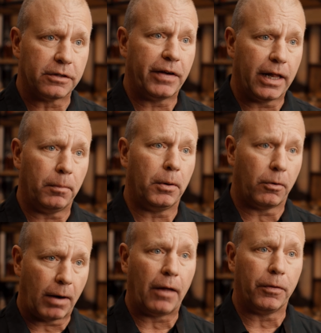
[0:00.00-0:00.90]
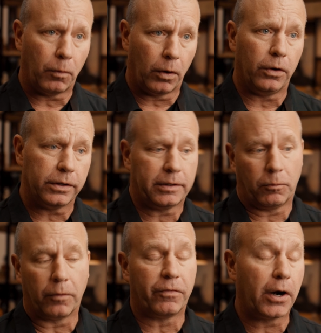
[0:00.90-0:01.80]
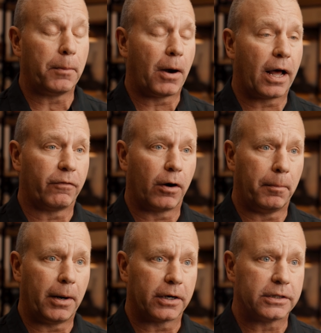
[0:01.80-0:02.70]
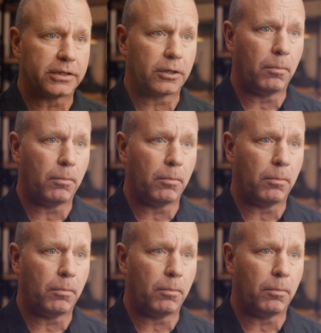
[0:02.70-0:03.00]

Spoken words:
available around the world, and we're very proud of our American single